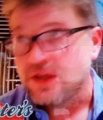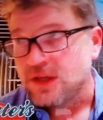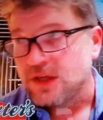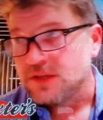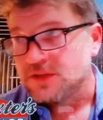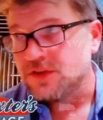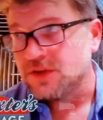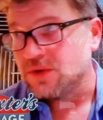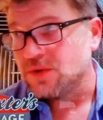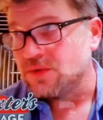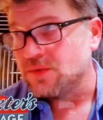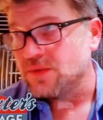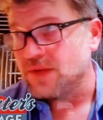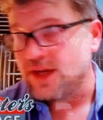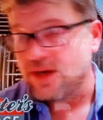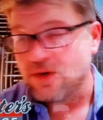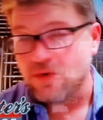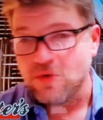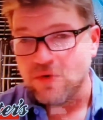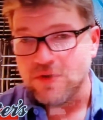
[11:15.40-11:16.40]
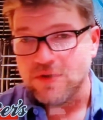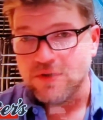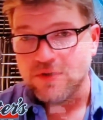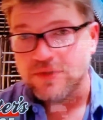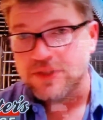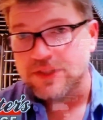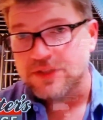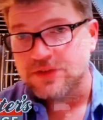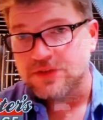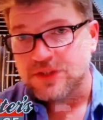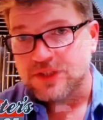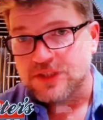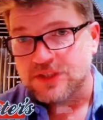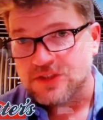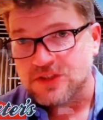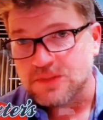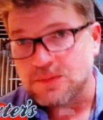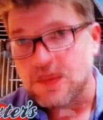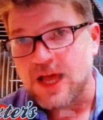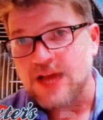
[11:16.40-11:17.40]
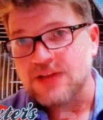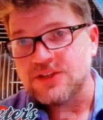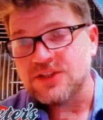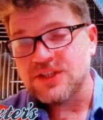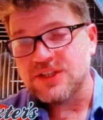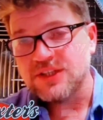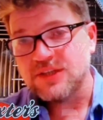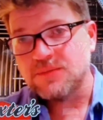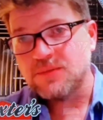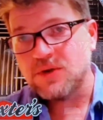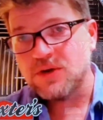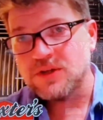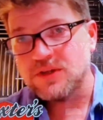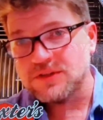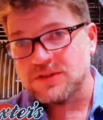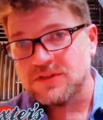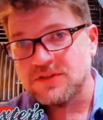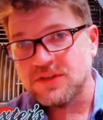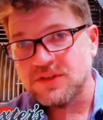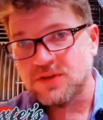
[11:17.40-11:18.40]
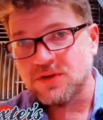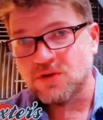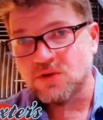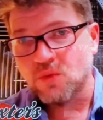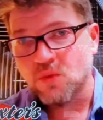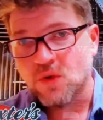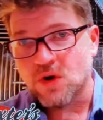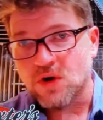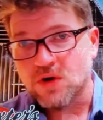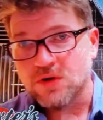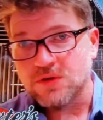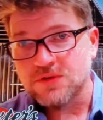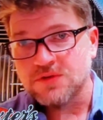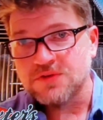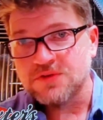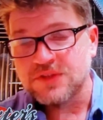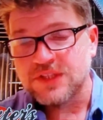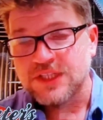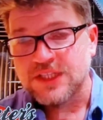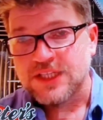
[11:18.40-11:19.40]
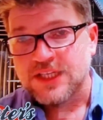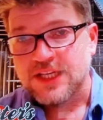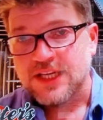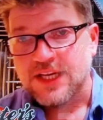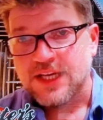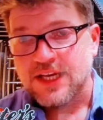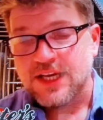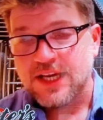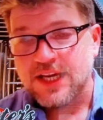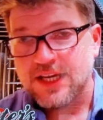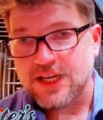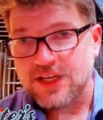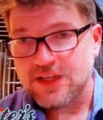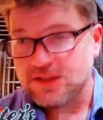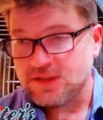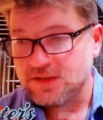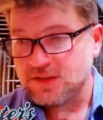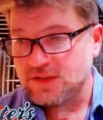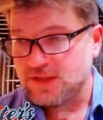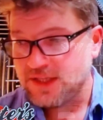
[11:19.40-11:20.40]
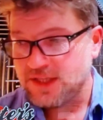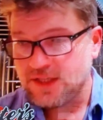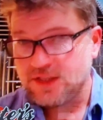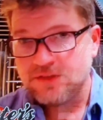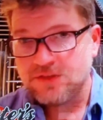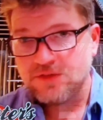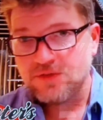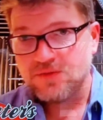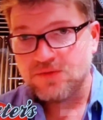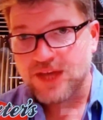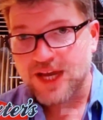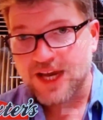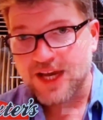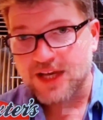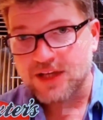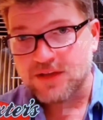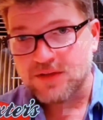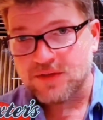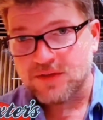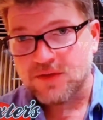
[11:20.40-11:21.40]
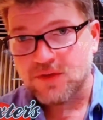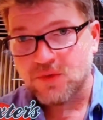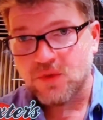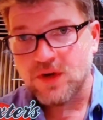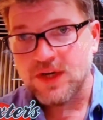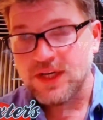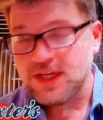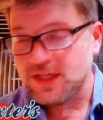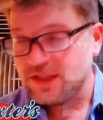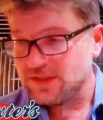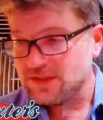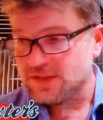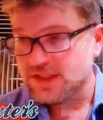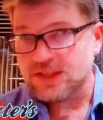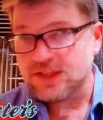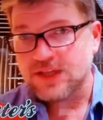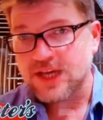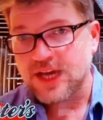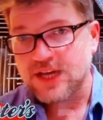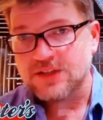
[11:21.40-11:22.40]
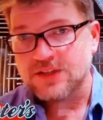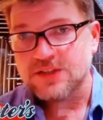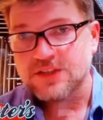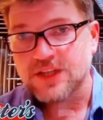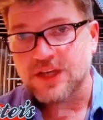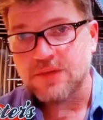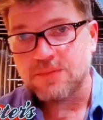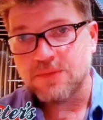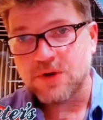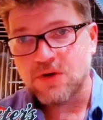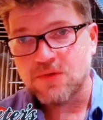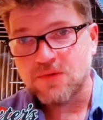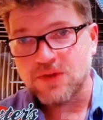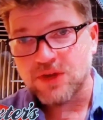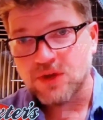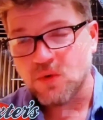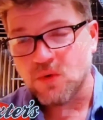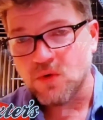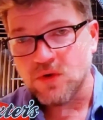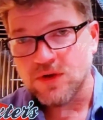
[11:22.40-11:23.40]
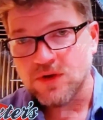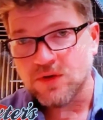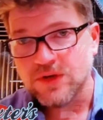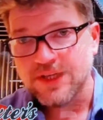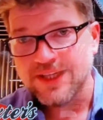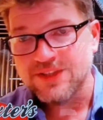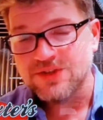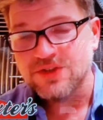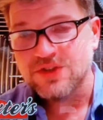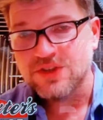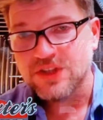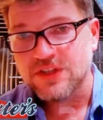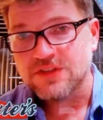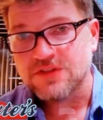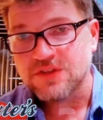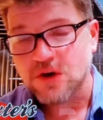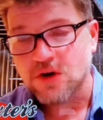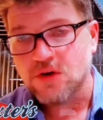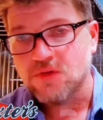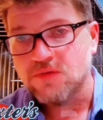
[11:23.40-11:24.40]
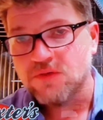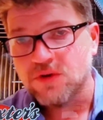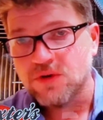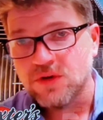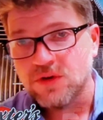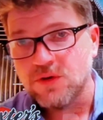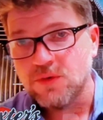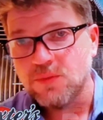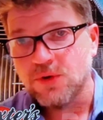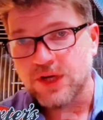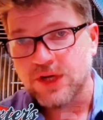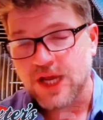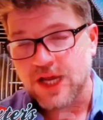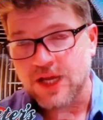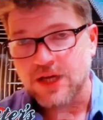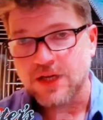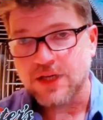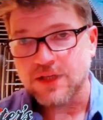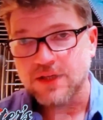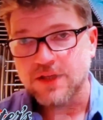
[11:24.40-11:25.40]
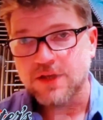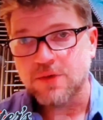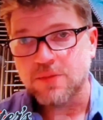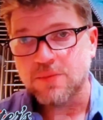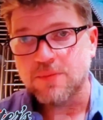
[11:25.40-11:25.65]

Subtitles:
So that oil is splashing up onto the cylinder walls, and then you've got the rings that kind of skip over the oil. It's just over lubricating them,